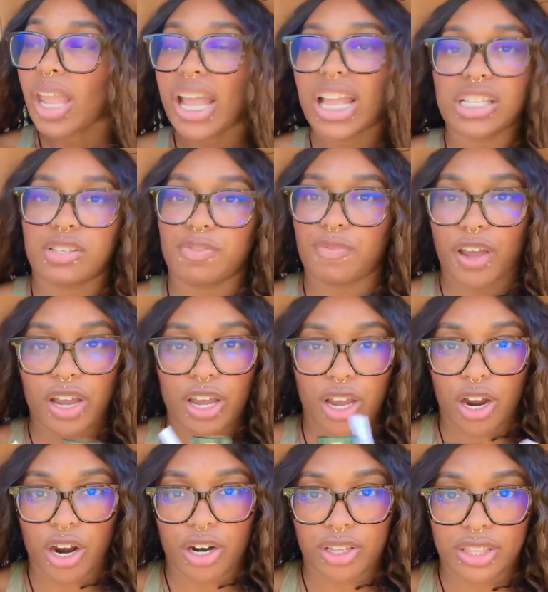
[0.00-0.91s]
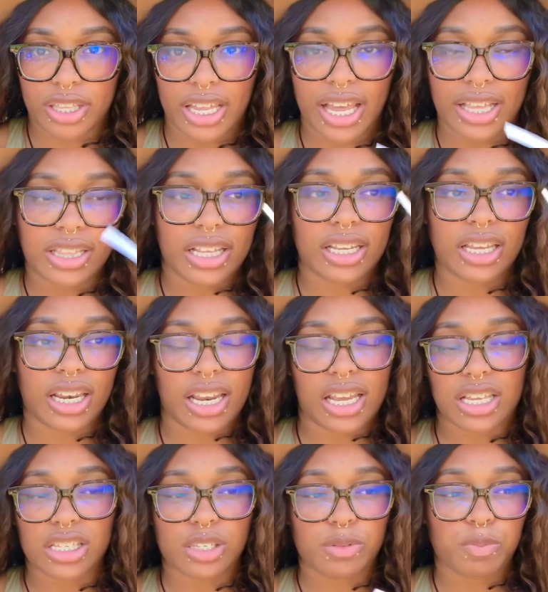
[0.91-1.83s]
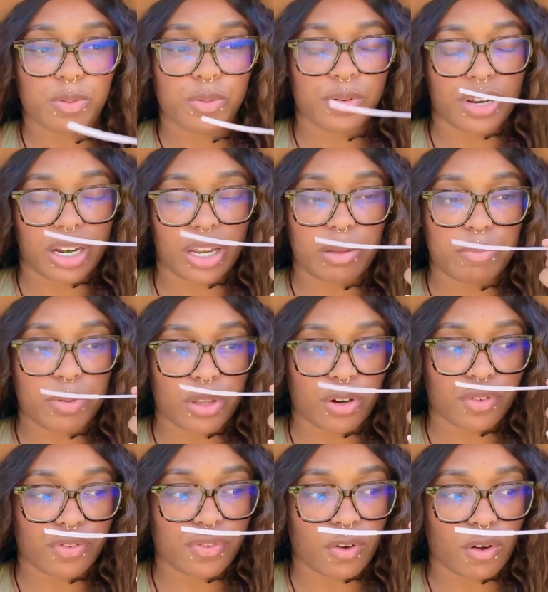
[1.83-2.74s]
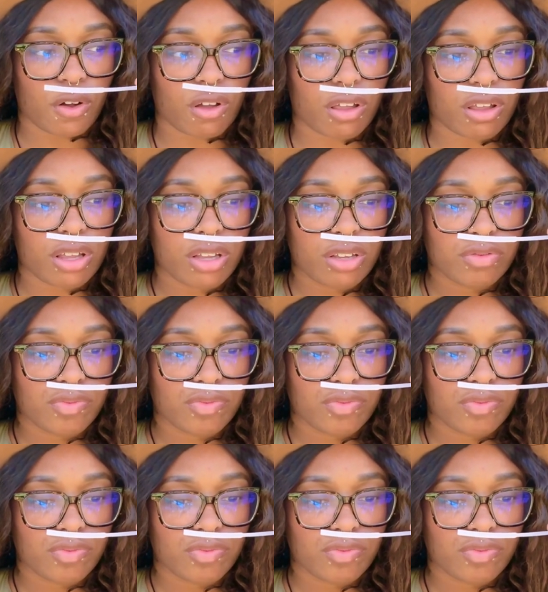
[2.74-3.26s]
It's very earthy. I think it is pretty beautiful,